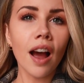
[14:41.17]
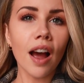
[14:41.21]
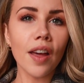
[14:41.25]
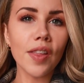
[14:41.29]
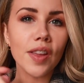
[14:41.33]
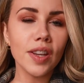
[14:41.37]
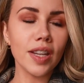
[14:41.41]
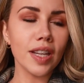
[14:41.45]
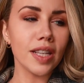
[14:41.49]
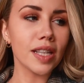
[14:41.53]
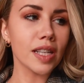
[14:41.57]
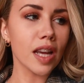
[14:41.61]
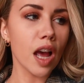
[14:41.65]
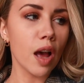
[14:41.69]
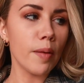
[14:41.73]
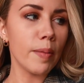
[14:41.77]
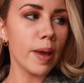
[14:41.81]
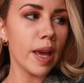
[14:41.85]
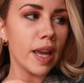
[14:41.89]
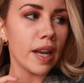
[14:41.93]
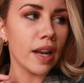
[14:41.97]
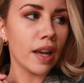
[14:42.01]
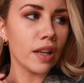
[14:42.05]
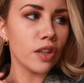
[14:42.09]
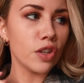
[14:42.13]
I then need to come
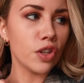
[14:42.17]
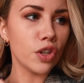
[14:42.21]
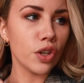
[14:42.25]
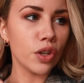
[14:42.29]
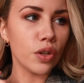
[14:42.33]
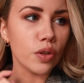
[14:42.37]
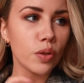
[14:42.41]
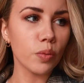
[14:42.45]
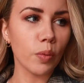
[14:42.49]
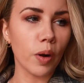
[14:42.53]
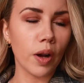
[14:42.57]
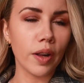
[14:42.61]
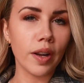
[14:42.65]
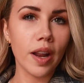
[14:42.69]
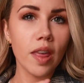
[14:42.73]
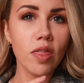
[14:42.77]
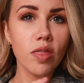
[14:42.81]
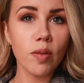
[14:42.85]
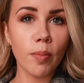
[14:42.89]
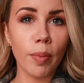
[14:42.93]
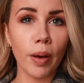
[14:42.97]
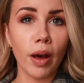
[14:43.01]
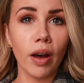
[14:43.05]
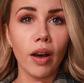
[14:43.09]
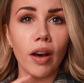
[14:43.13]
in and shoot one
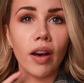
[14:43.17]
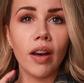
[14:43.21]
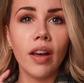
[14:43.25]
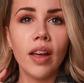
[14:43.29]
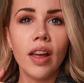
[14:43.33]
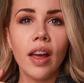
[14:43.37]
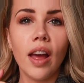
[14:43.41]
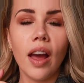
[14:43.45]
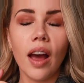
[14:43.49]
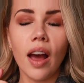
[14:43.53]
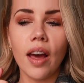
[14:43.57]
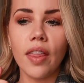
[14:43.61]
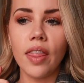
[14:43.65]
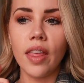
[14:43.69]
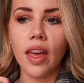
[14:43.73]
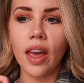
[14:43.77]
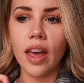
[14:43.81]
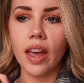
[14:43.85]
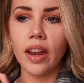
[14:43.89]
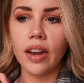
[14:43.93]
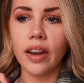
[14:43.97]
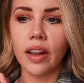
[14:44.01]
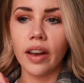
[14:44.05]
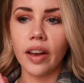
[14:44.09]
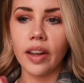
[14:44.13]
in the bar. And
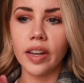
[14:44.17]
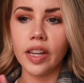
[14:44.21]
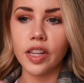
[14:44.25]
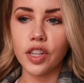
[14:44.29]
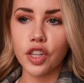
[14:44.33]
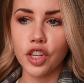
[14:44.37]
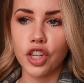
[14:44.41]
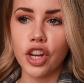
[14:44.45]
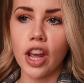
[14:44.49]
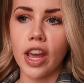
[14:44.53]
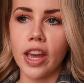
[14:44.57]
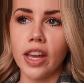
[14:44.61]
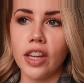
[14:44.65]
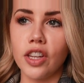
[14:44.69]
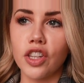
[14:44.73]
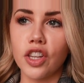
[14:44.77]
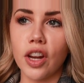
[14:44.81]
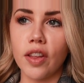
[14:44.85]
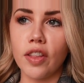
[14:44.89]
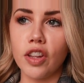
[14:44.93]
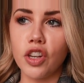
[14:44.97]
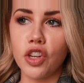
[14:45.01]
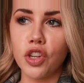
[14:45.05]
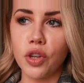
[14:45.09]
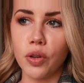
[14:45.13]
then I need to change
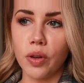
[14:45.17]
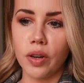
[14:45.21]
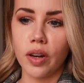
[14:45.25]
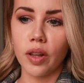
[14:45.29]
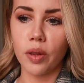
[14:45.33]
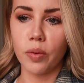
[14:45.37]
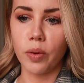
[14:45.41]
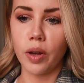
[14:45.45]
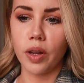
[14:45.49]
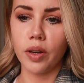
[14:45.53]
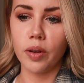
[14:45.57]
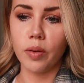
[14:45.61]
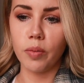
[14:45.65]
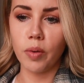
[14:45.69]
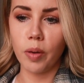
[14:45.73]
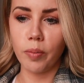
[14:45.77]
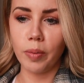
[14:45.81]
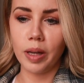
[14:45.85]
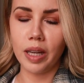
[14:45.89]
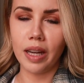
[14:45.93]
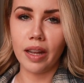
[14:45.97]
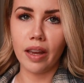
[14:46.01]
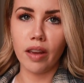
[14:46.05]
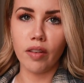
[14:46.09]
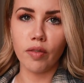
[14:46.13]
and then shoot another one when
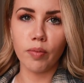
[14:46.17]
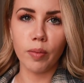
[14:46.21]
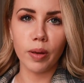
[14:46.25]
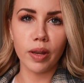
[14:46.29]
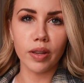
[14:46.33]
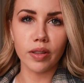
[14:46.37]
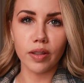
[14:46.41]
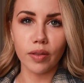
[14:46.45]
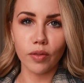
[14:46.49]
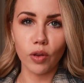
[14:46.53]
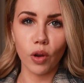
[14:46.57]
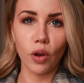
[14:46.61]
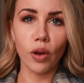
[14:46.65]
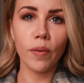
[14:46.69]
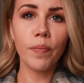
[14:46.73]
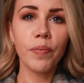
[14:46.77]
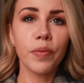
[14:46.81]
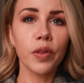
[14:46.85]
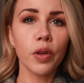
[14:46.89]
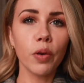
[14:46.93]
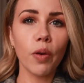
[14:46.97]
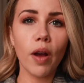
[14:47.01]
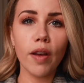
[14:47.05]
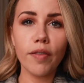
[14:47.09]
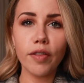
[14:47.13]
we leave, because I've got
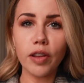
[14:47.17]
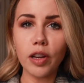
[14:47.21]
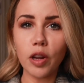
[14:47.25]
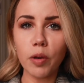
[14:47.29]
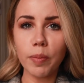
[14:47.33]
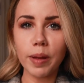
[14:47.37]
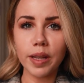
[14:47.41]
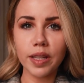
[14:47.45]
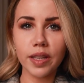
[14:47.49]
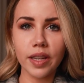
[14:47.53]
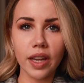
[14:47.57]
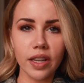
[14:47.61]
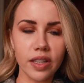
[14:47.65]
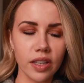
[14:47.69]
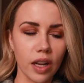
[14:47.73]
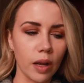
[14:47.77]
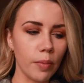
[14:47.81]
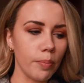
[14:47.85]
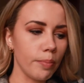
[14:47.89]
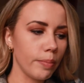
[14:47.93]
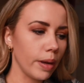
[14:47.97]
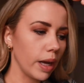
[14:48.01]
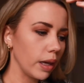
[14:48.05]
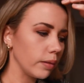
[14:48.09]
quite a few little bits to get done.